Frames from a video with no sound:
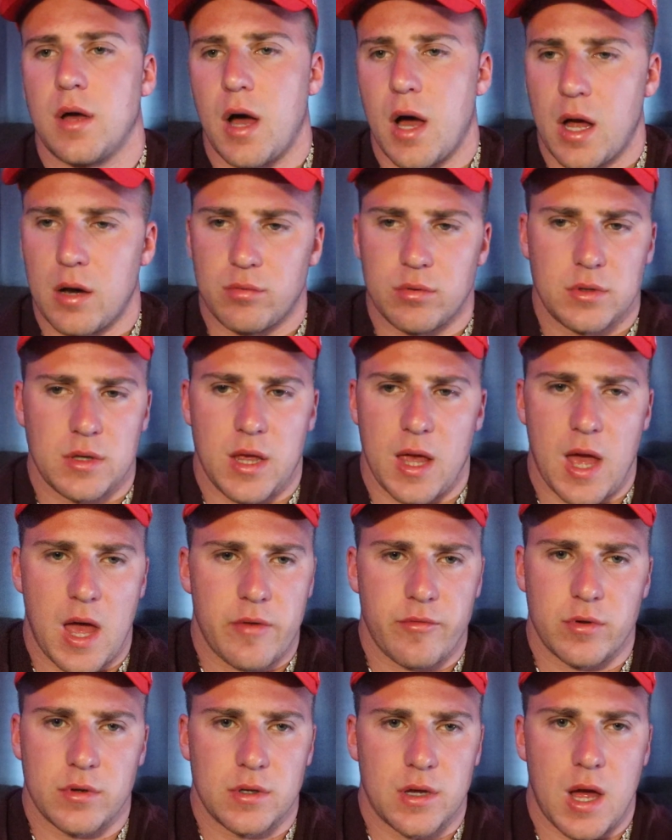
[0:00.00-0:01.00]
I really
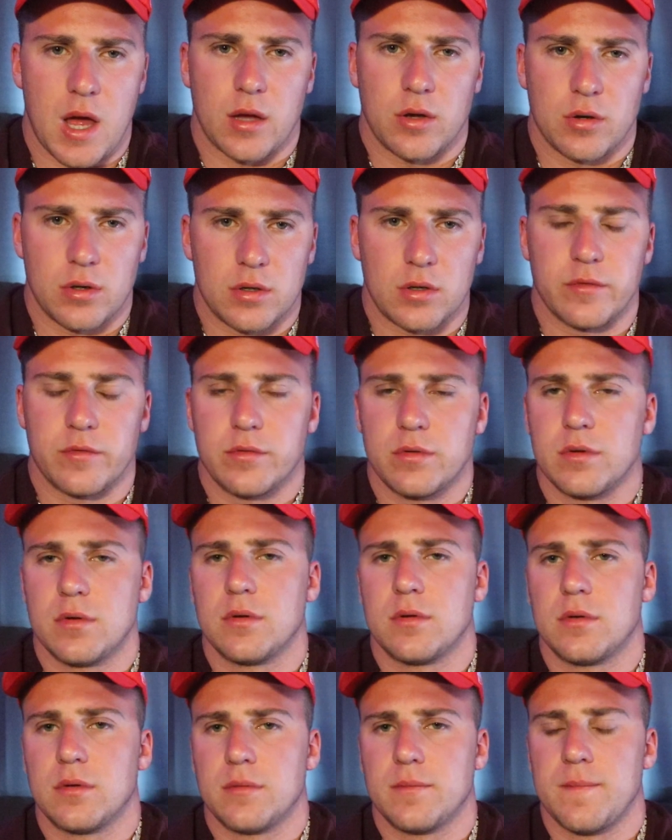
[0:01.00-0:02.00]
haven't. I could have.
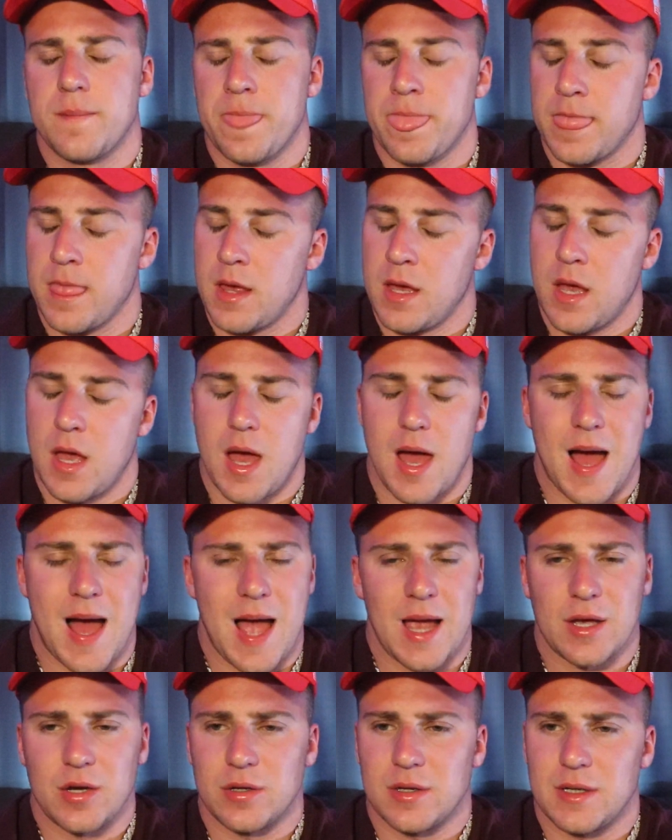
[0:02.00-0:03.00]

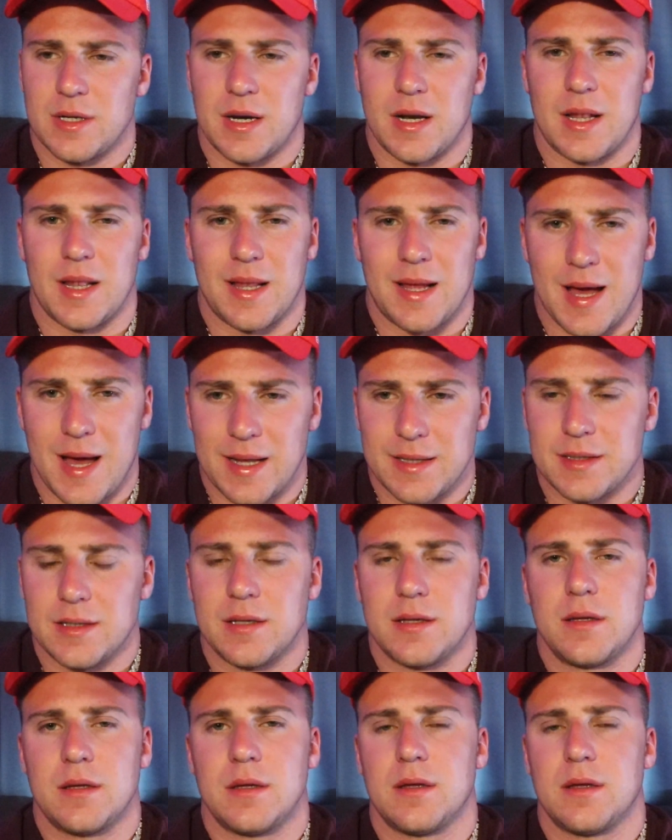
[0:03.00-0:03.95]
I could have done a lot.